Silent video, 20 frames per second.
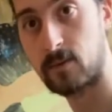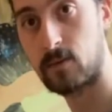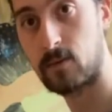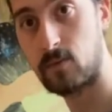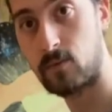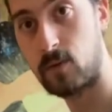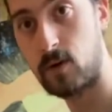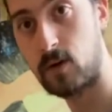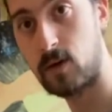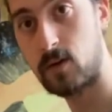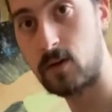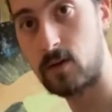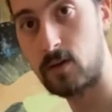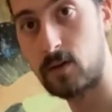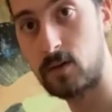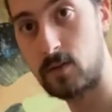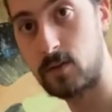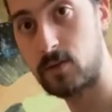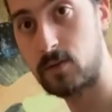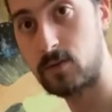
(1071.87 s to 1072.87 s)

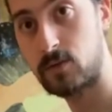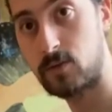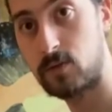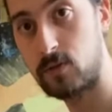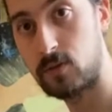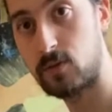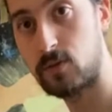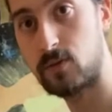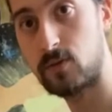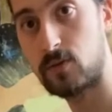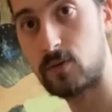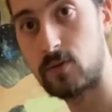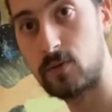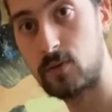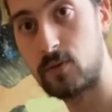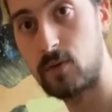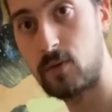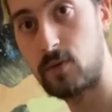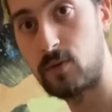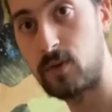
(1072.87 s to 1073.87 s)
1,
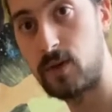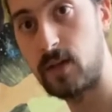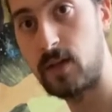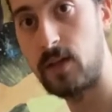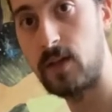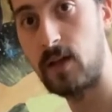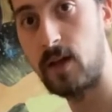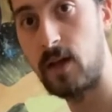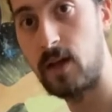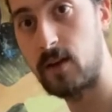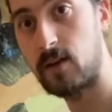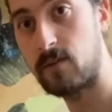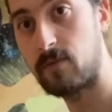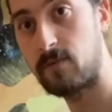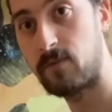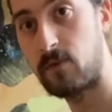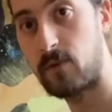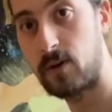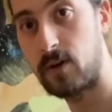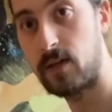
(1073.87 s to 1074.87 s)
2, 3E and a
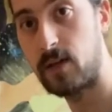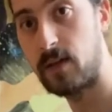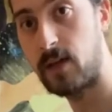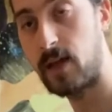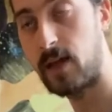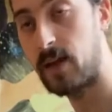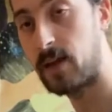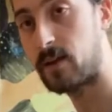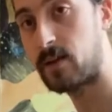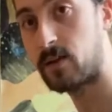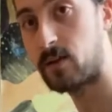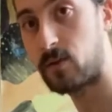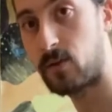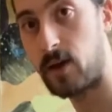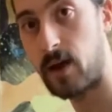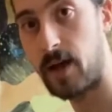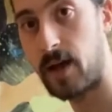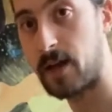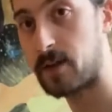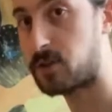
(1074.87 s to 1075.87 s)
4E and a
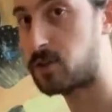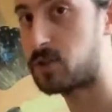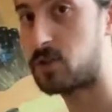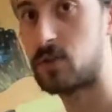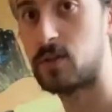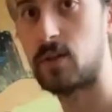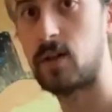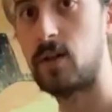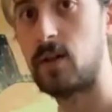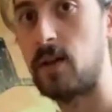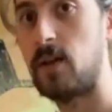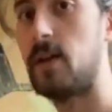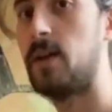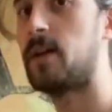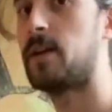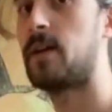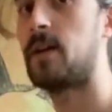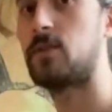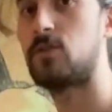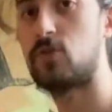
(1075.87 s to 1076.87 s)
crash. Just
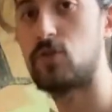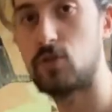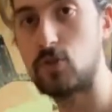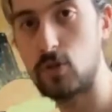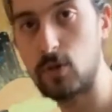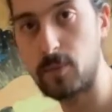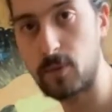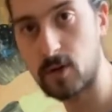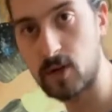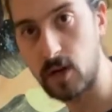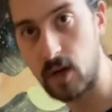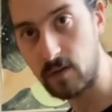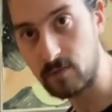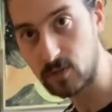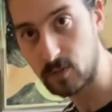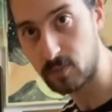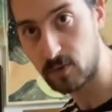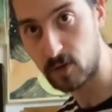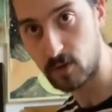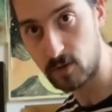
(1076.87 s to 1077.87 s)
get super
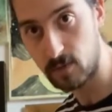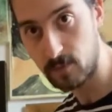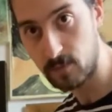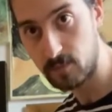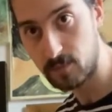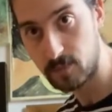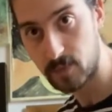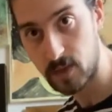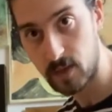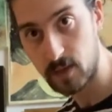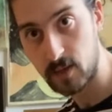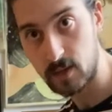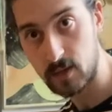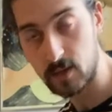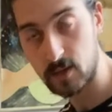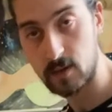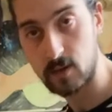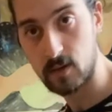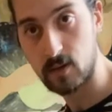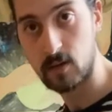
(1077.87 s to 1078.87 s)
comfortable
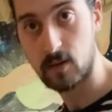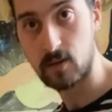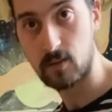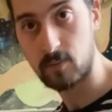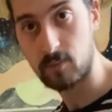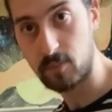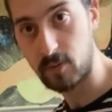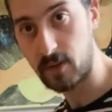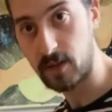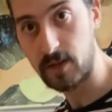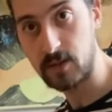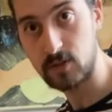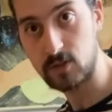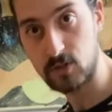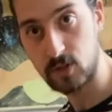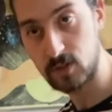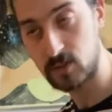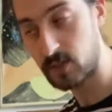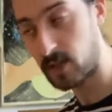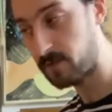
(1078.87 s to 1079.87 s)
playing
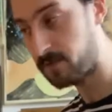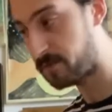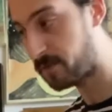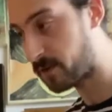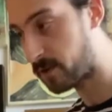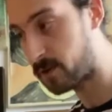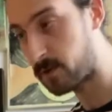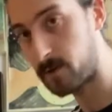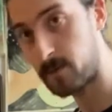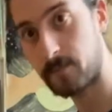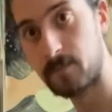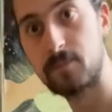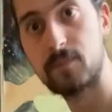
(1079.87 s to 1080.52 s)
just that fill